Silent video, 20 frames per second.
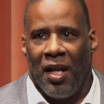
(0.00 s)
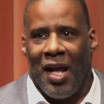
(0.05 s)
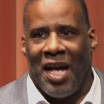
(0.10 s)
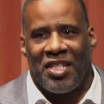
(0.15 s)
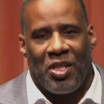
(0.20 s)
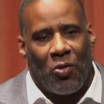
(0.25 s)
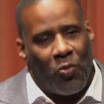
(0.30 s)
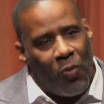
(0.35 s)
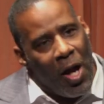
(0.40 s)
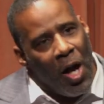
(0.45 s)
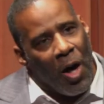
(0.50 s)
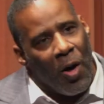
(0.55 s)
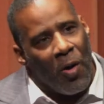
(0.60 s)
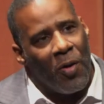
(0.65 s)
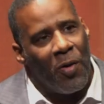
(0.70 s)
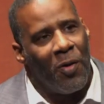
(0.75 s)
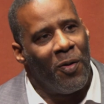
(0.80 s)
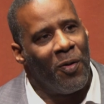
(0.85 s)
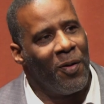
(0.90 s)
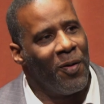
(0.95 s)
I said,
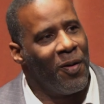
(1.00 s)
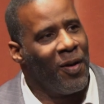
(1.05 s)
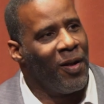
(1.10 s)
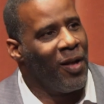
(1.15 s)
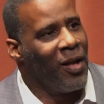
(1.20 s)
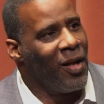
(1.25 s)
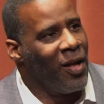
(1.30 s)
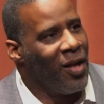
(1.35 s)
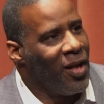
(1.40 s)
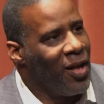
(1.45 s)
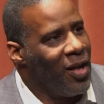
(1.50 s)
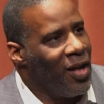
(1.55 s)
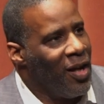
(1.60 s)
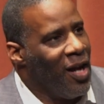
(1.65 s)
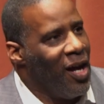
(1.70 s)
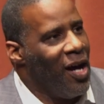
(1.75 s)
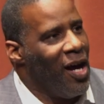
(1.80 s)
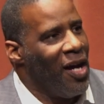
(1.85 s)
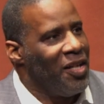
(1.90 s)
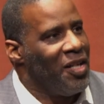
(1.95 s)
well,
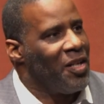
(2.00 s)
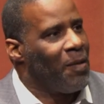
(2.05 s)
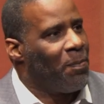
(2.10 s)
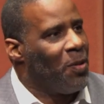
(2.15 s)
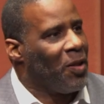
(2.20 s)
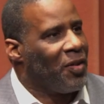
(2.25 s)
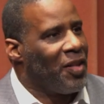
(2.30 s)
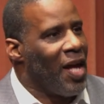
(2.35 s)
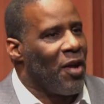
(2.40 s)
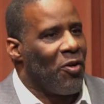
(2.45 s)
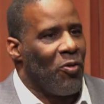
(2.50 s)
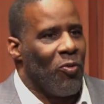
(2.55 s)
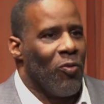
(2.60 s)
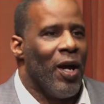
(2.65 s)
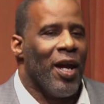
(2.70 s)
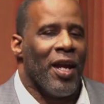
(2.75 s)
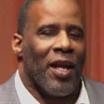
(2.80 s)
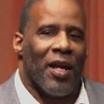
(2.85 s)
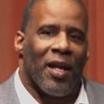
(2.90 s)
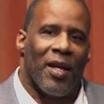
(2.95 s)
I need to put that
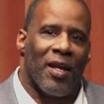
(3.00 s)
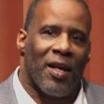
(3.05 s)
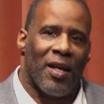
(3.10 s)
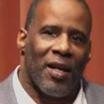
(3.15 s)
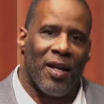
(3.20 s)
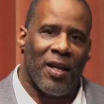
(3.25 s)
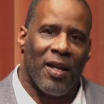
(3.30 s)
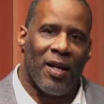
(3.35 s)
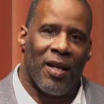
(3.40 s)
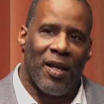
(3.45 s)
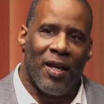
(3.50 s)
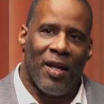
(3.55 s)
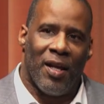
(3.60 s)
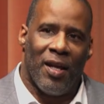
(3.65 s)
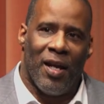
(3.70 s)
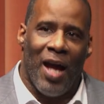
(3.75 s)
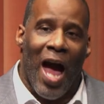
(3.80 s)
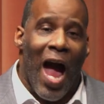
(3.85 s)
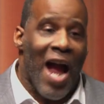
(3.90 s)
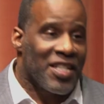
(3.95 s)
away.
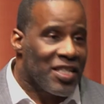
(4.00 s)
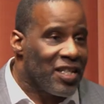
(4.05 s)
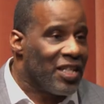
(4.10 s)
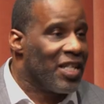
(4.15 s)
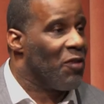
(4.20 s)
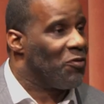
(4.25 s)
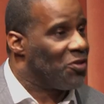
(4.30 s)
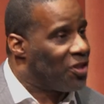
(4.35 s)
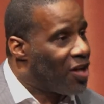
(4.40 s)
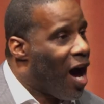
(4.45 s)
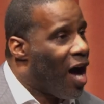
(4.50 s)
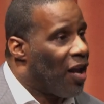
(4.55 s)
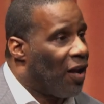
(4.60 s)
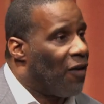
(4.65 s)
Actually, it was